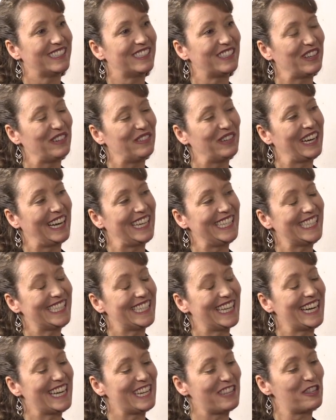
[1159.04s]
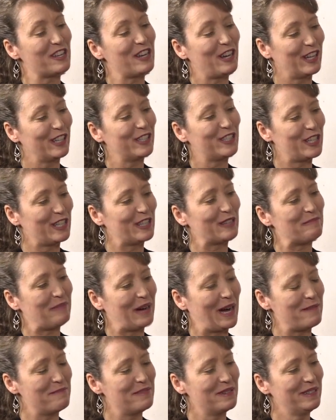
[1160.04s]
So when I study theology in the
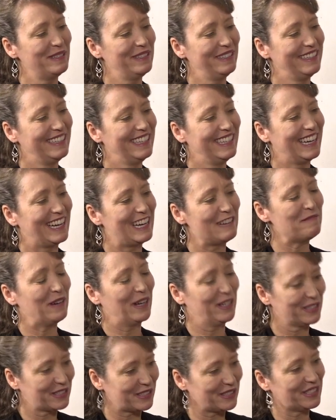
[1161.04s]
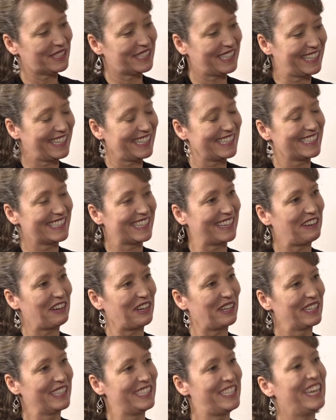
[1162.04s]
Bible, I'm also studying
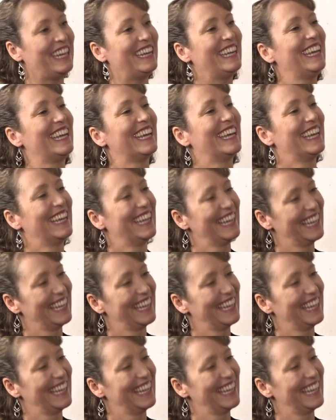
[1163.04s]
psychology.